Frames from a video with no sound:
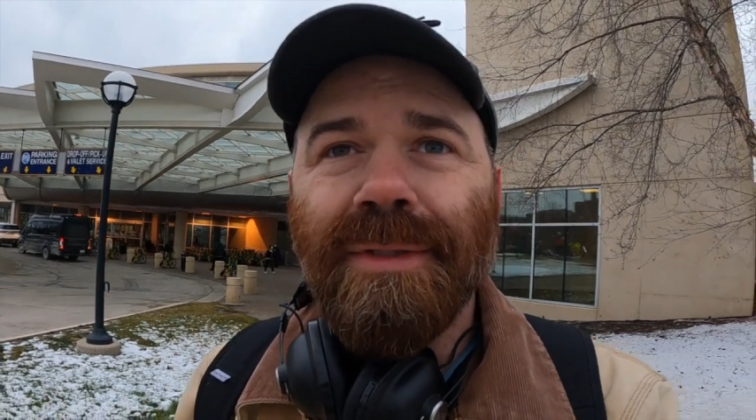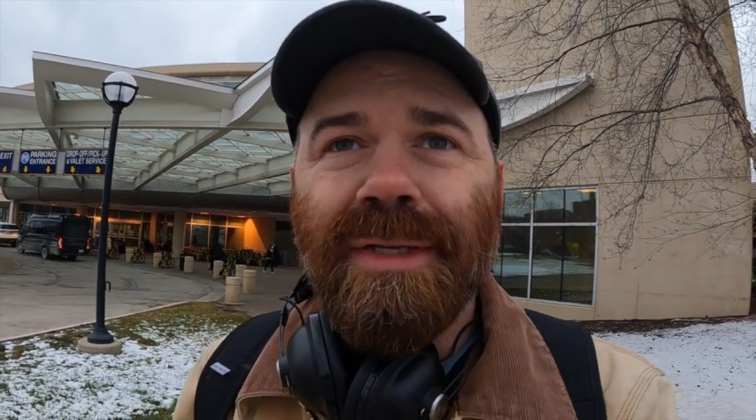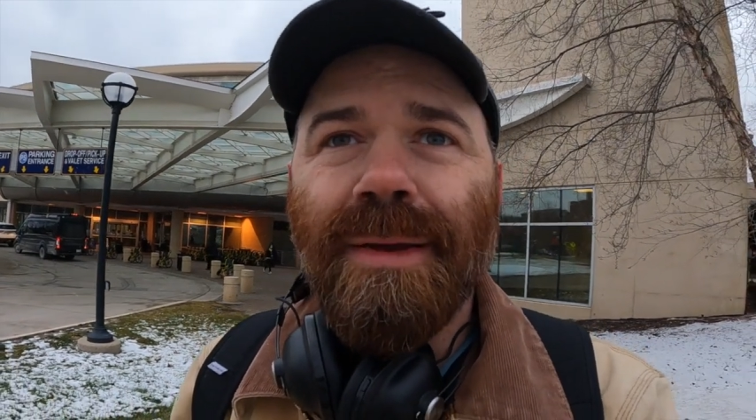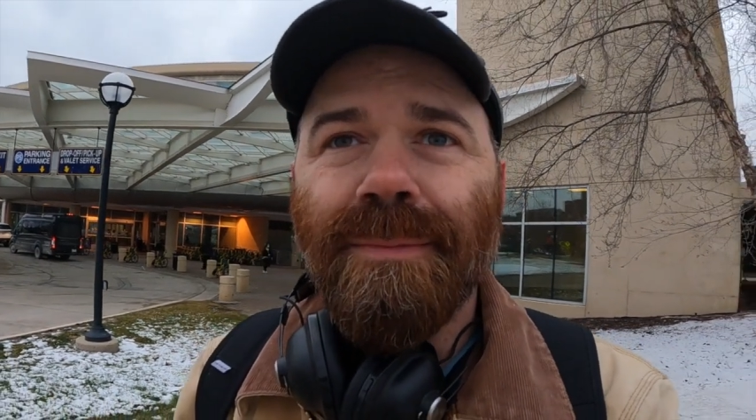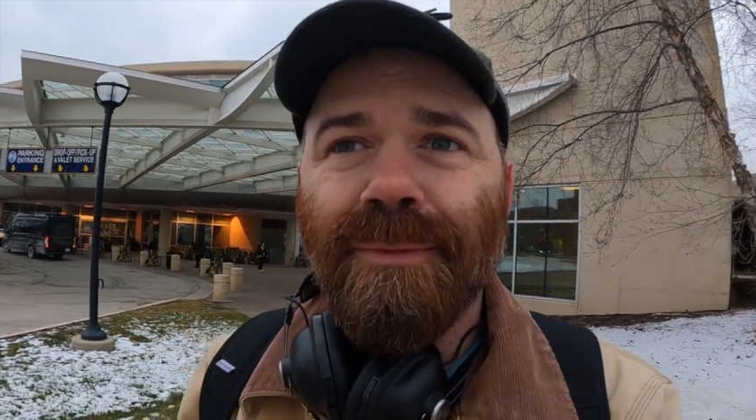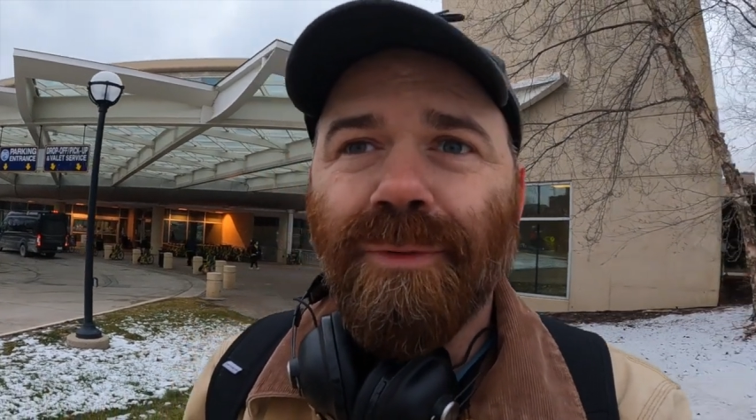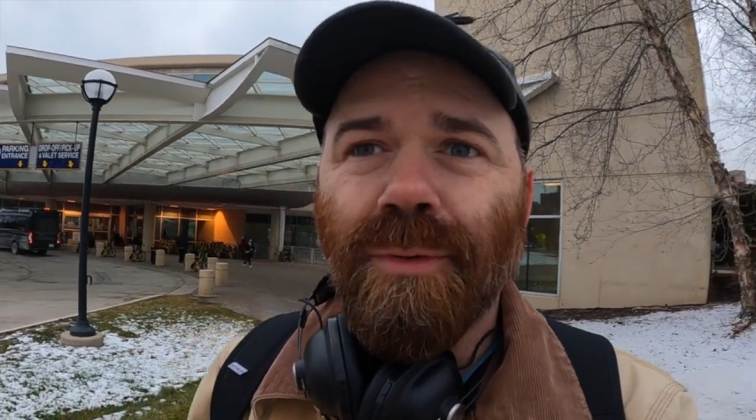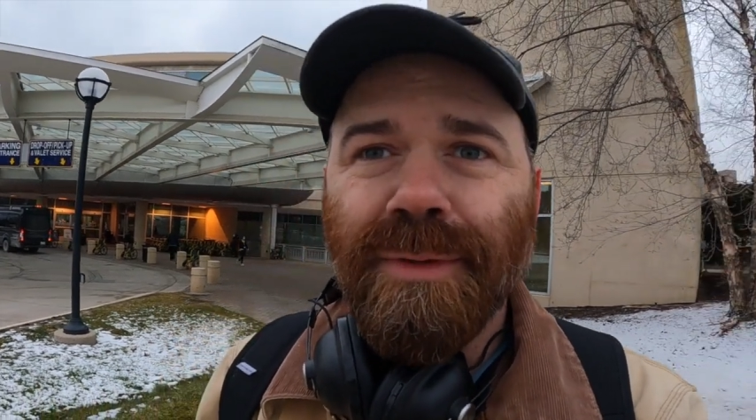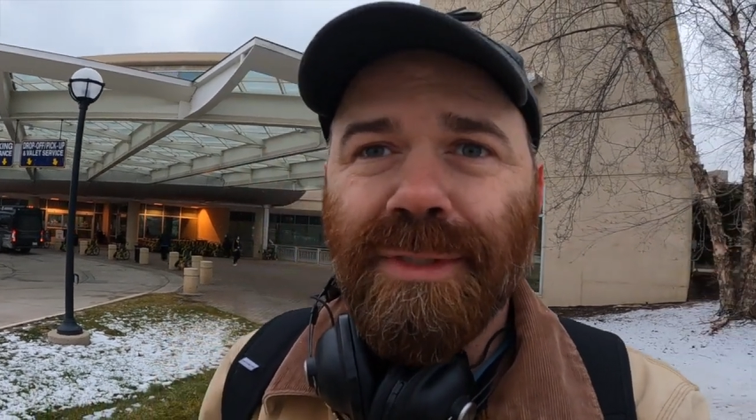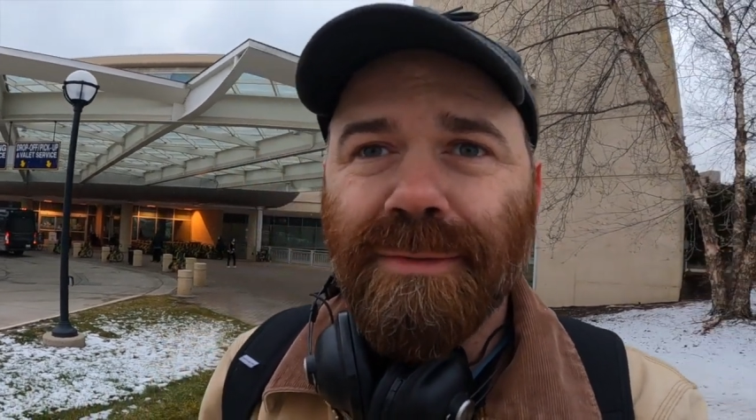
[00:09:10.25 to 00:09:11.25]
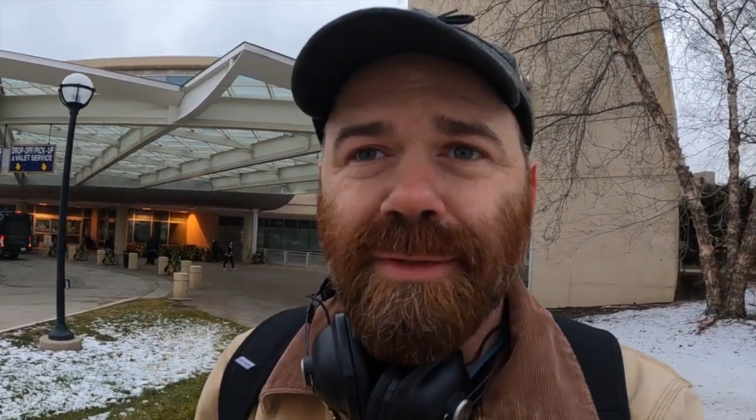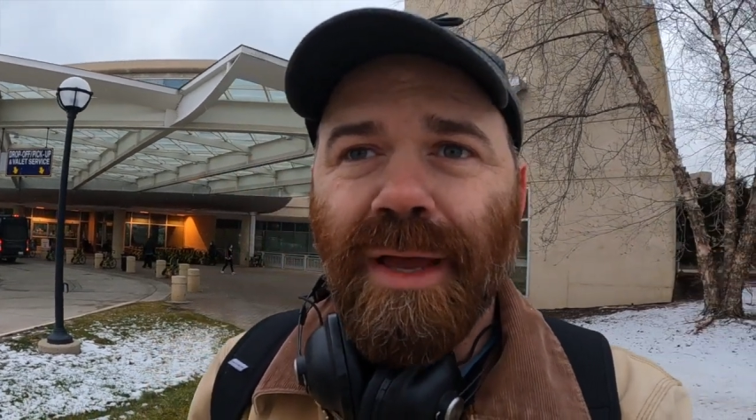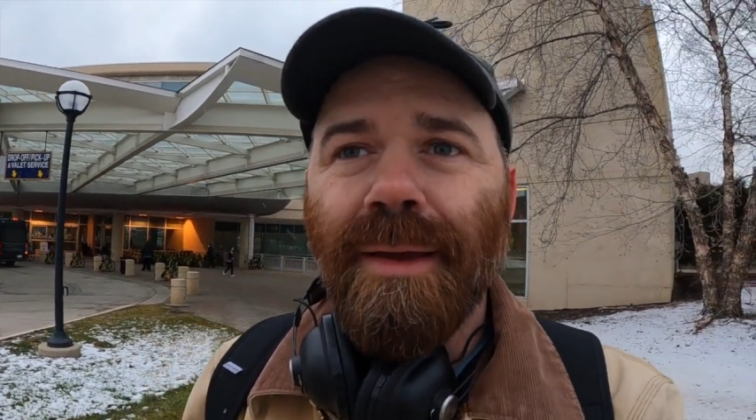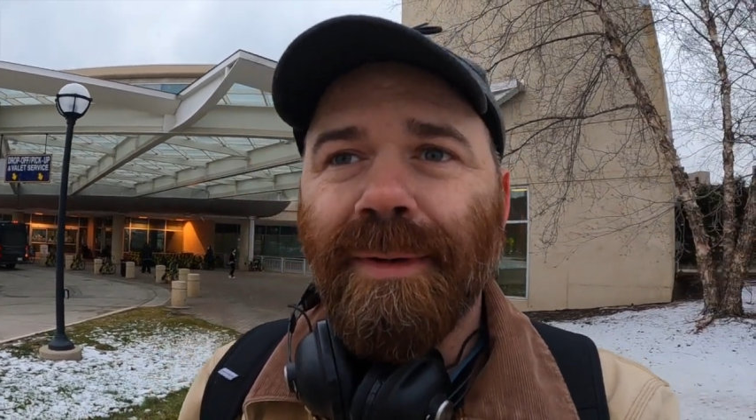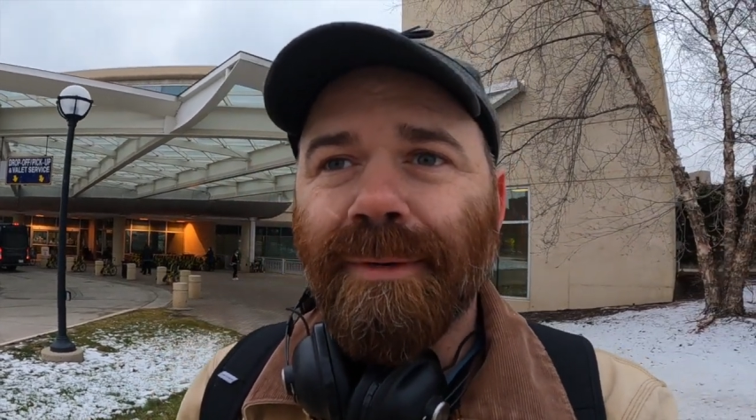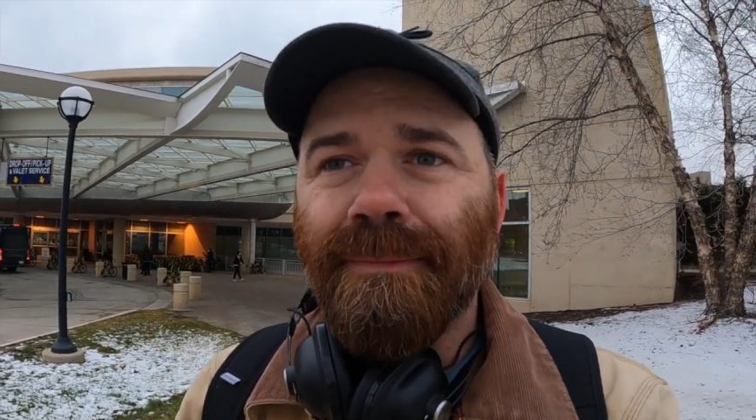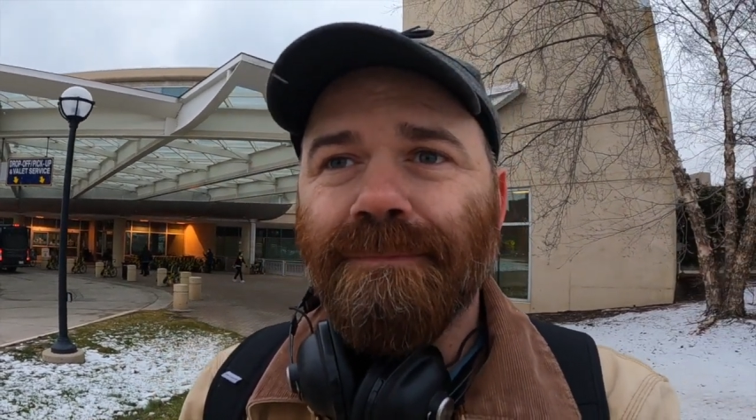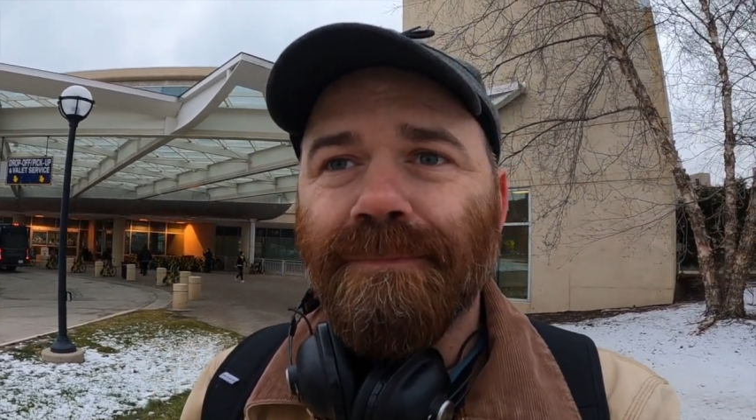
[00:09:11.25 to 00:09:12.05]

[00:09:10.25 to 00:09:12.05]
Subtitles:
His name before was Simon.